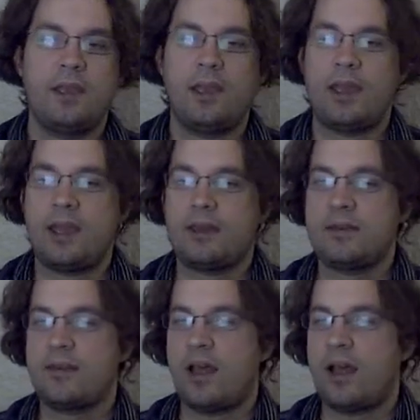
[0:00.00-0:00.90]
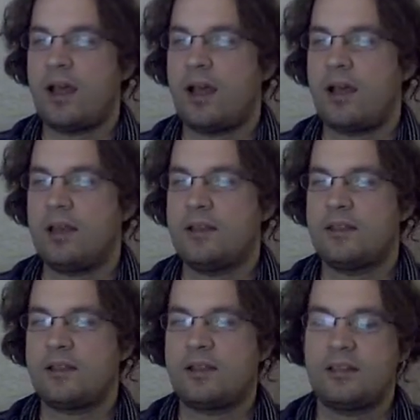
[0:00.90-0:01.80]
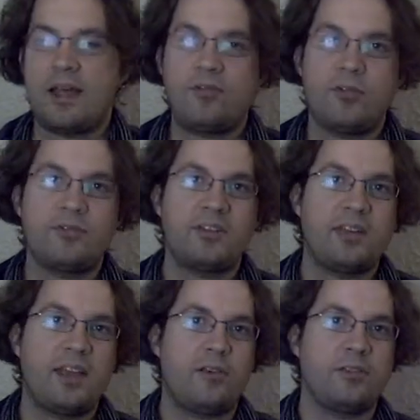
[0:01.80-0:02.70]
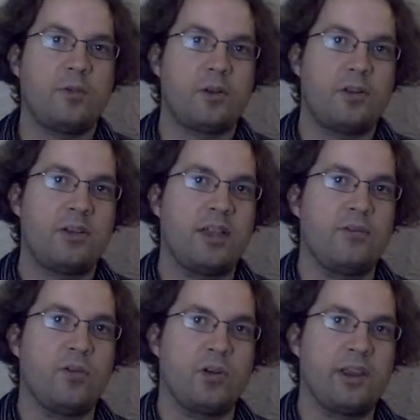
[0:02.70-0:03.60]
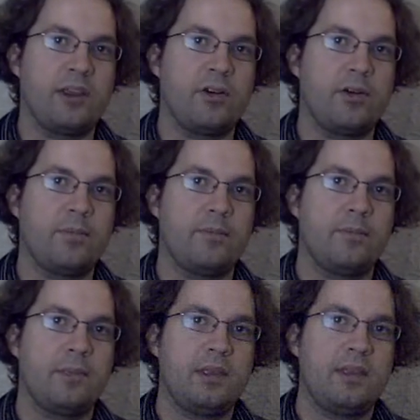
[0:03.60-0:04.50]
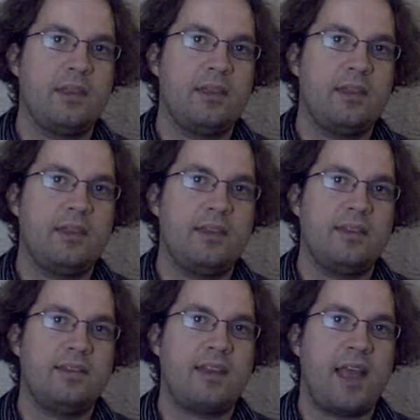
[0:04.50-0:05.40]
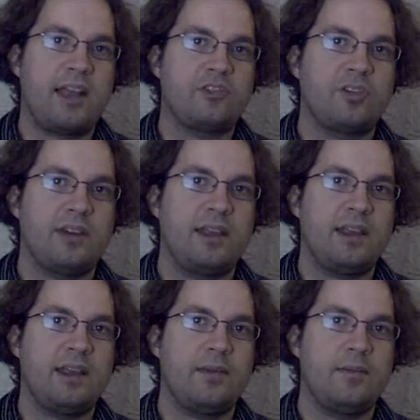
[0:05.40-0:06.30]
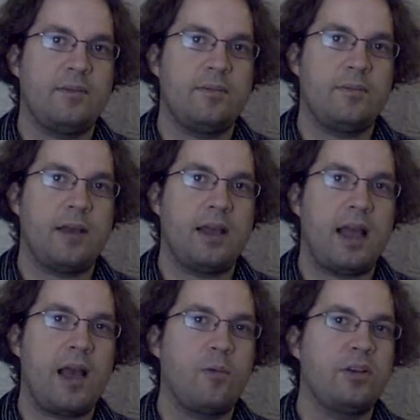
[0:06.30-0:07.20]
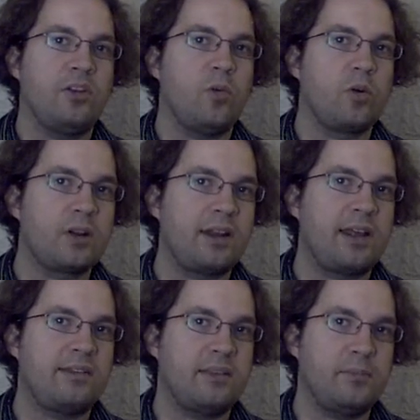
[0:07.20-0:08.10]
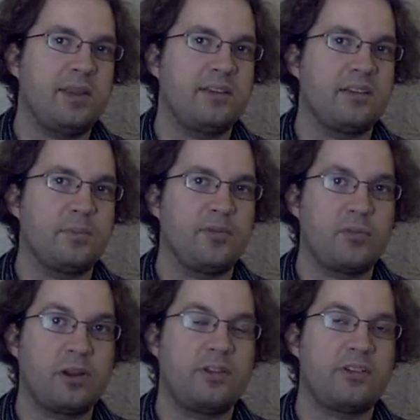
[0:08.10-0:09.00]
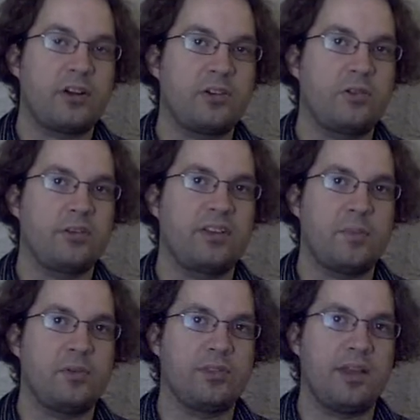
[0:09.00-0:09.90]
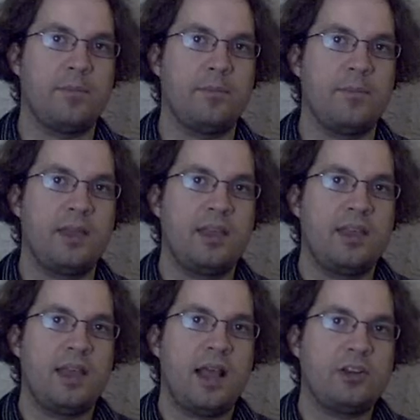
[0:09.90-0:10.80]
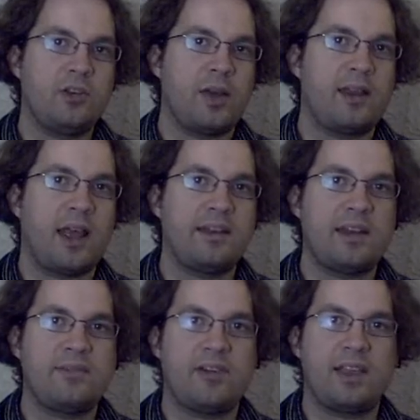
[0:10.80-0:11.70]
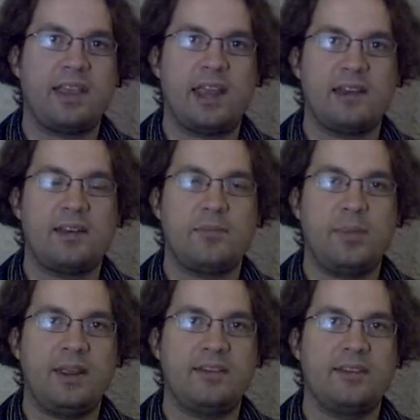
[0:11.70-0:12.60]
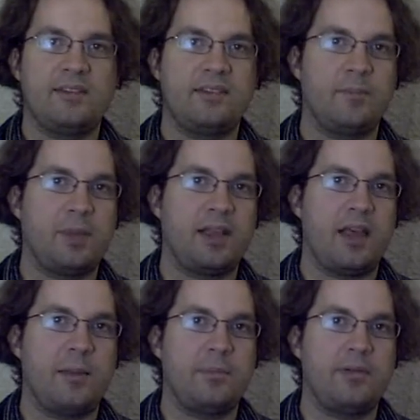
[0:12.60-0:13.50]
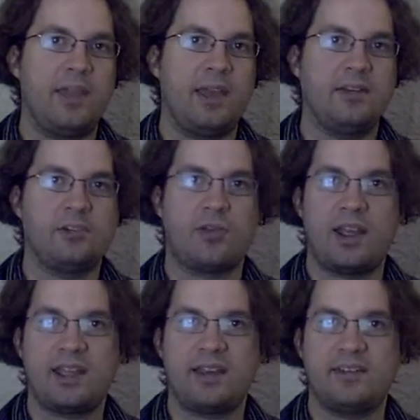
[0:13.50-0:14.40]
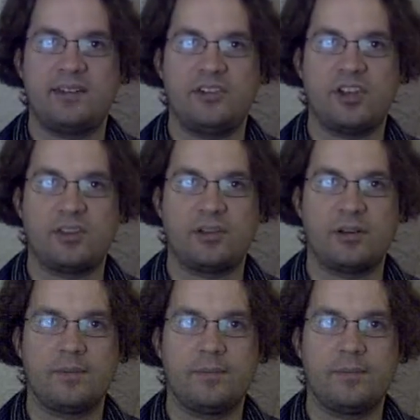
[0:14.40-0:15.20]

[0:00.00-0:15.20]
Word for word: And the level of detail that we're looking for here is actually how would you organize the pieces before you start to assemble them? How do you identify candidate pieces to pick up and try against each other?